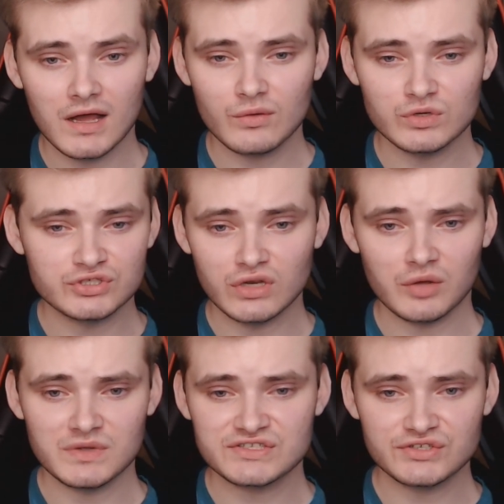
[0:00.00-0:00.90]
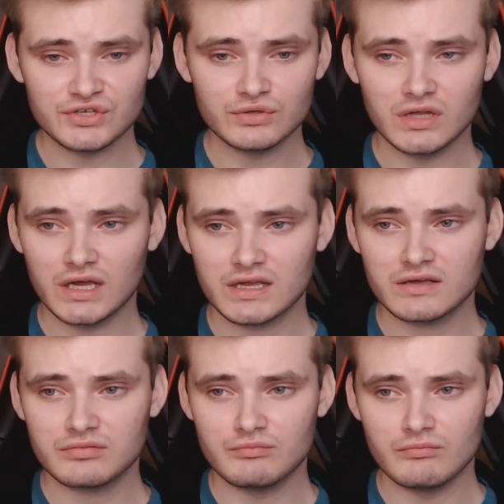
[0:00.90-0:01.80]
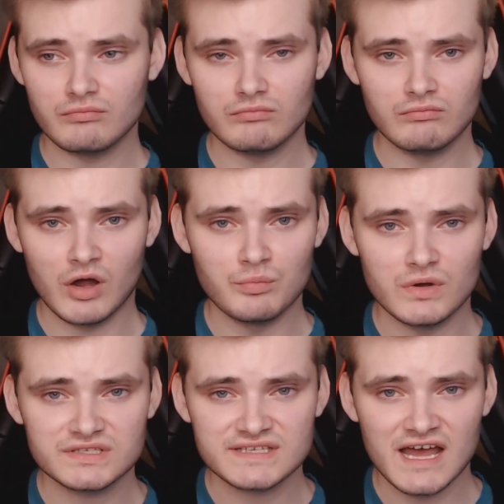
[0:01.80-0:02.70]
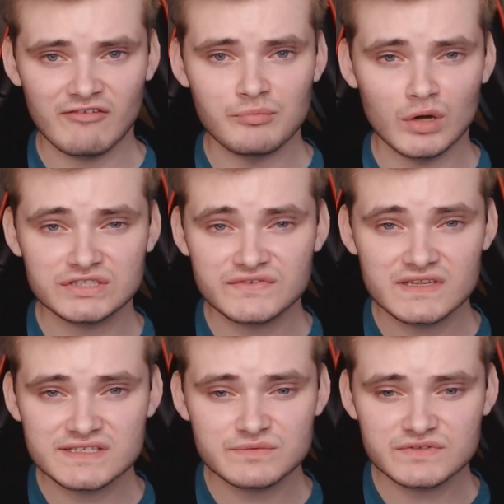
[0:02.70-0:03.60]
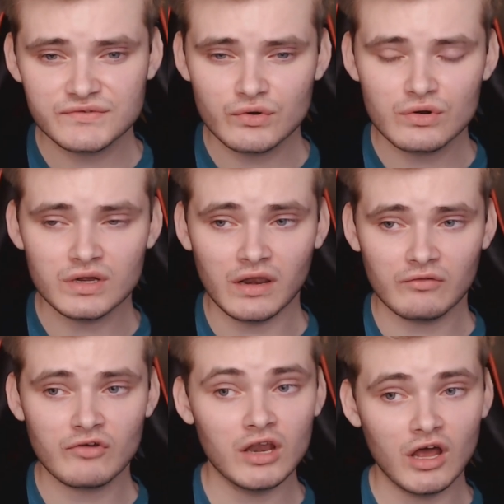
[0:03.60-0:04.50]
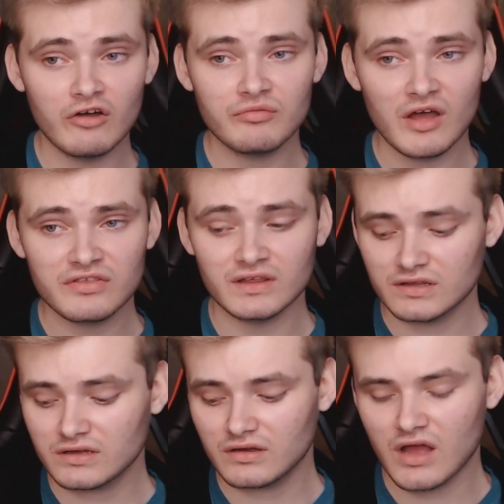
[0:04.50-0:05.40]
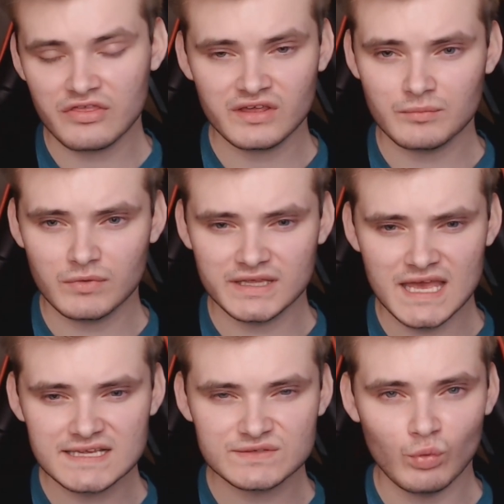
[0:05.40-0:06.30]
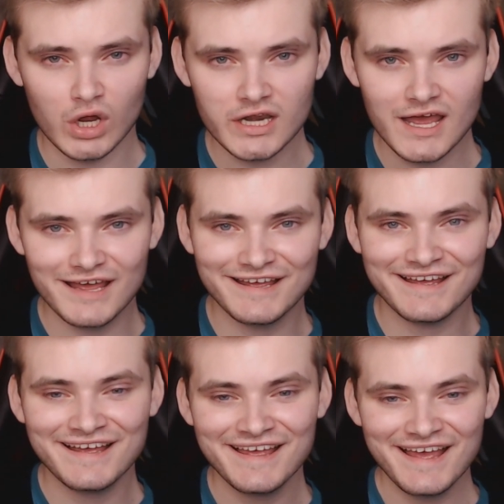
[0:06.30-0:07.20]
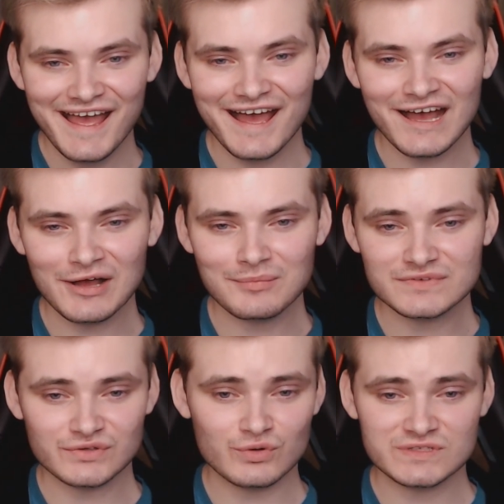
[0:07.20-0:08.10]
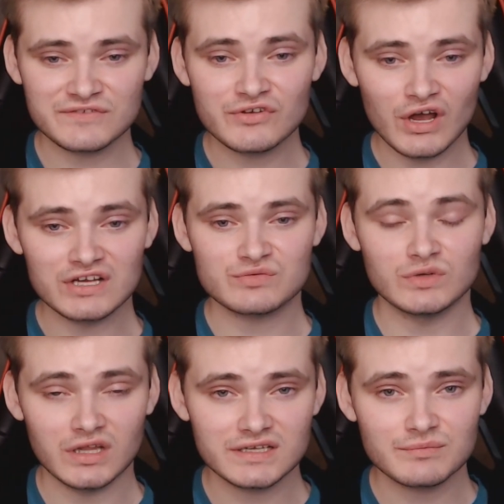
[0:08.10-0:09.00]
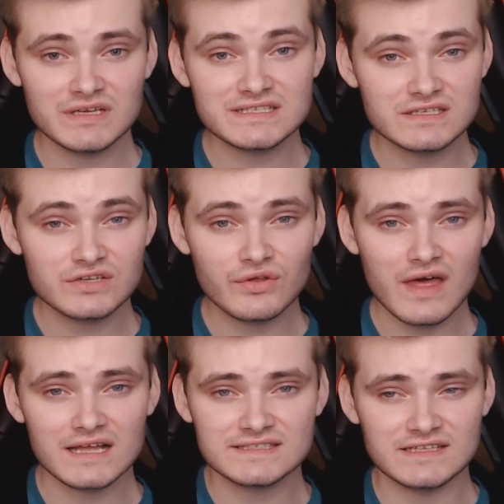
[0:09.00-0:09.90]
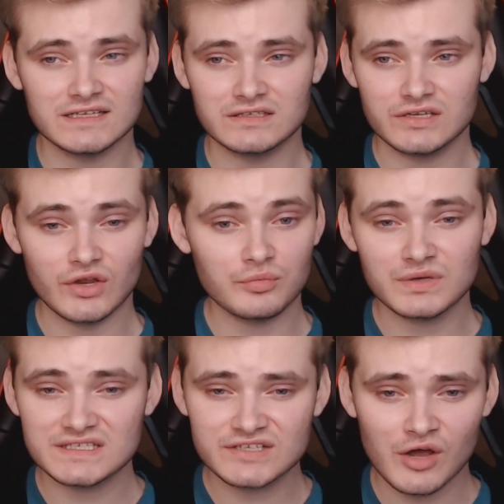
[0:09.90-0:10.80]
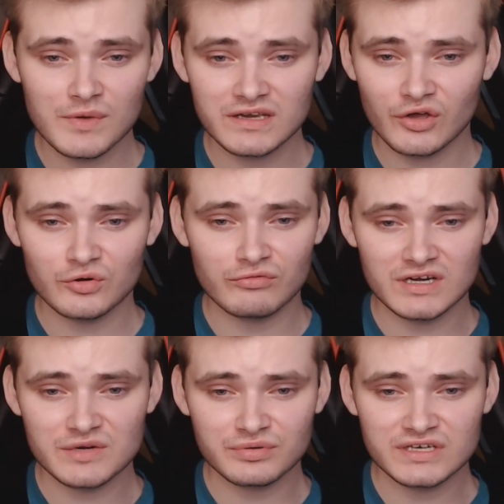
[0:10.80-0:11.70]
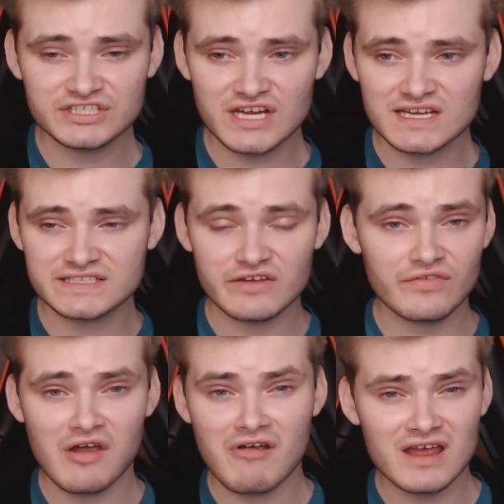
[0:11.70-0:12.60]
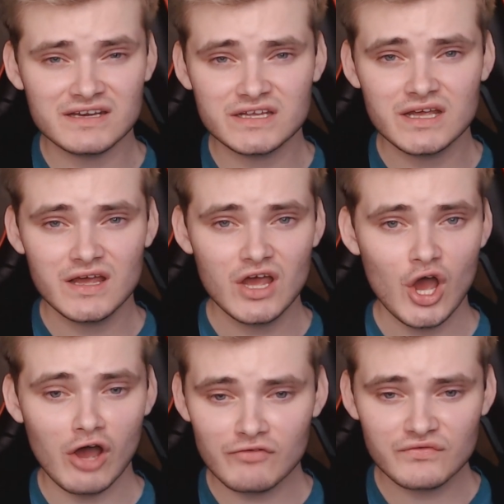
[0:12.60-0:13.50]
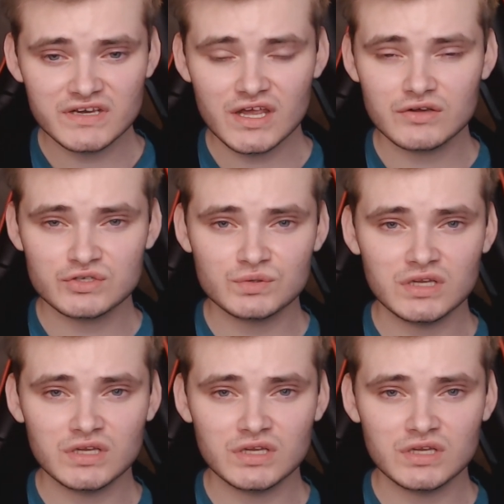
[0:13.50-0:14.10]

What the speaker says: would you like me to do my must-have mods for The Sims 4? And a lot of, I think yes won. So of course, if you guys would like me to do that, then please comment. I would really appreciate it. If there are any other videos you would